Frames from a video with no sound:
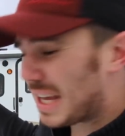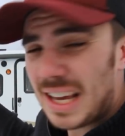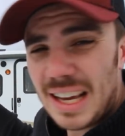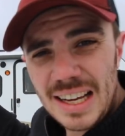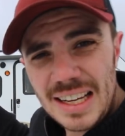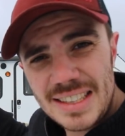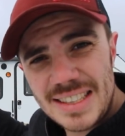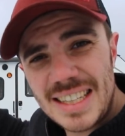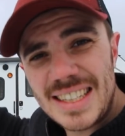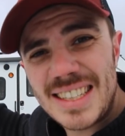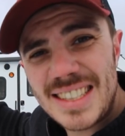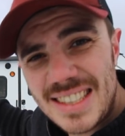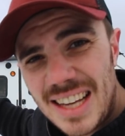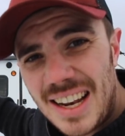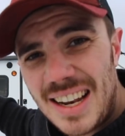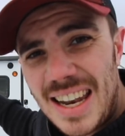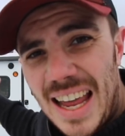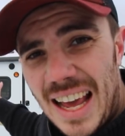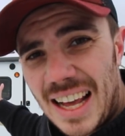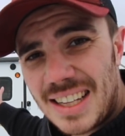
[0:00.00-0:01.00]
it says
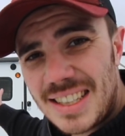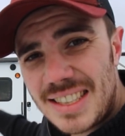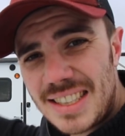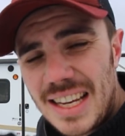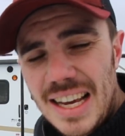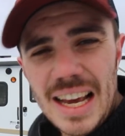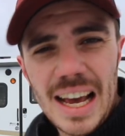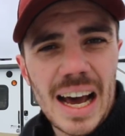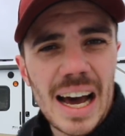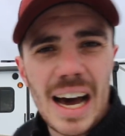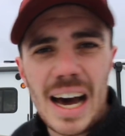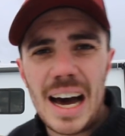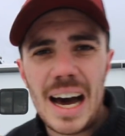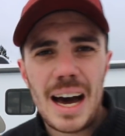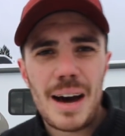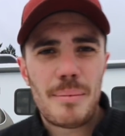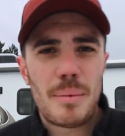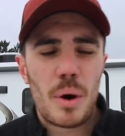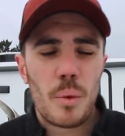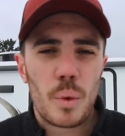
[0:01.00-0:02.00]
Sundance.
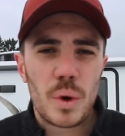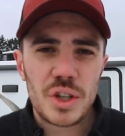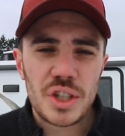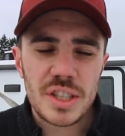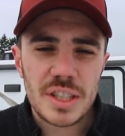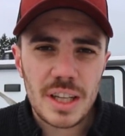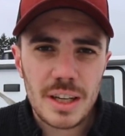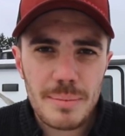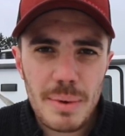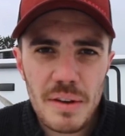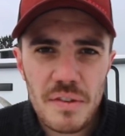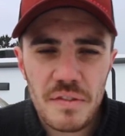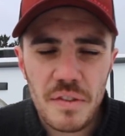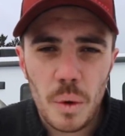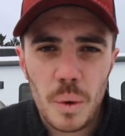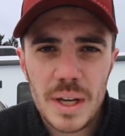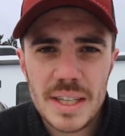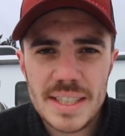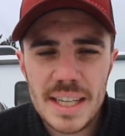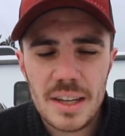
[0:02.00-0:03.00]
We're just going to be
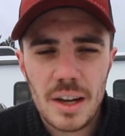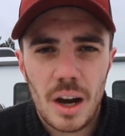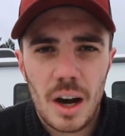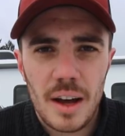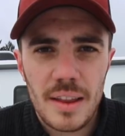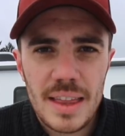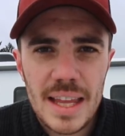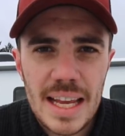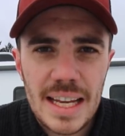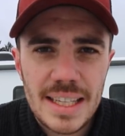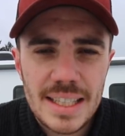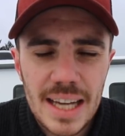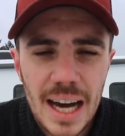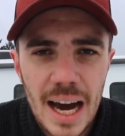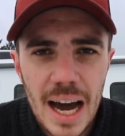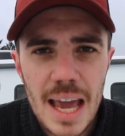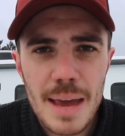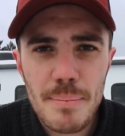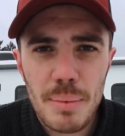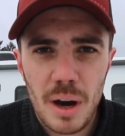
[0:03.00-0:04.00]
focusing on the
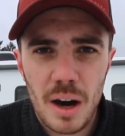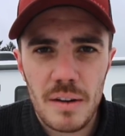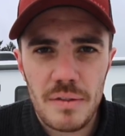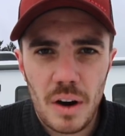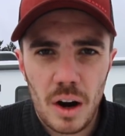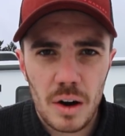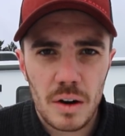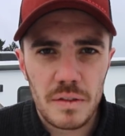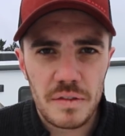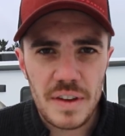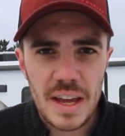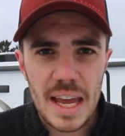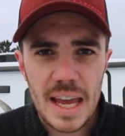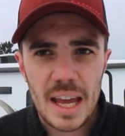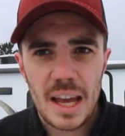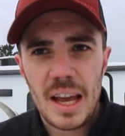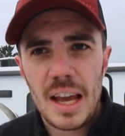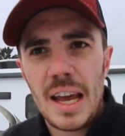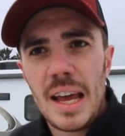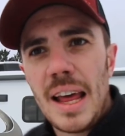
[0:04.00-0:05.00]
type of RV
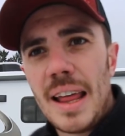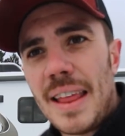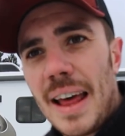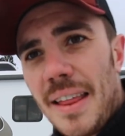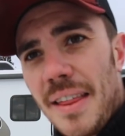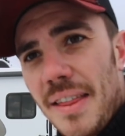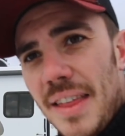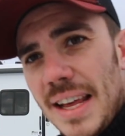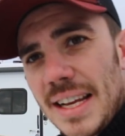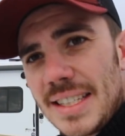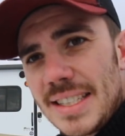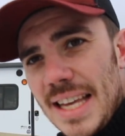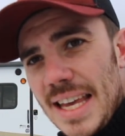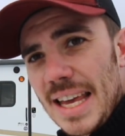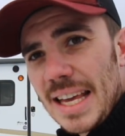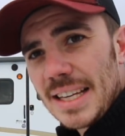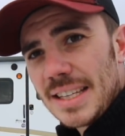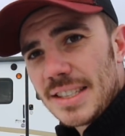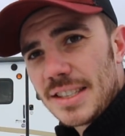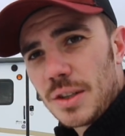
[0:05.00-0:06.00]
that this
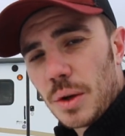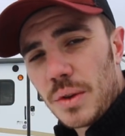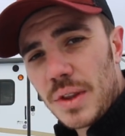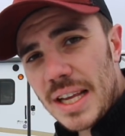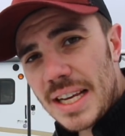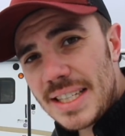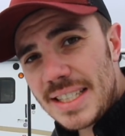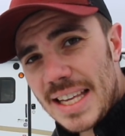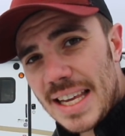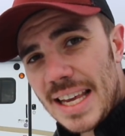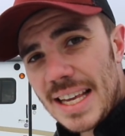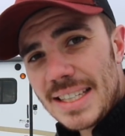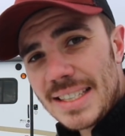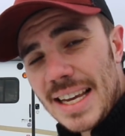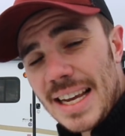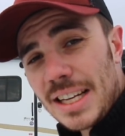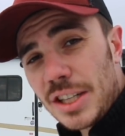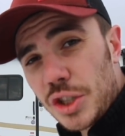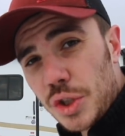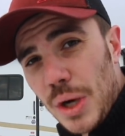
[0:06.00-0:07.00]
is. So this is
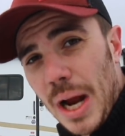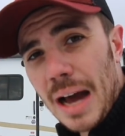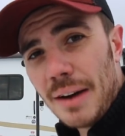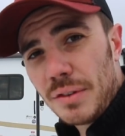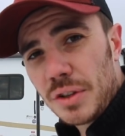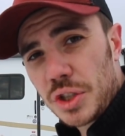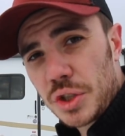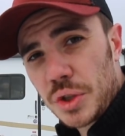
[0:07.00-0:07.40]
a travel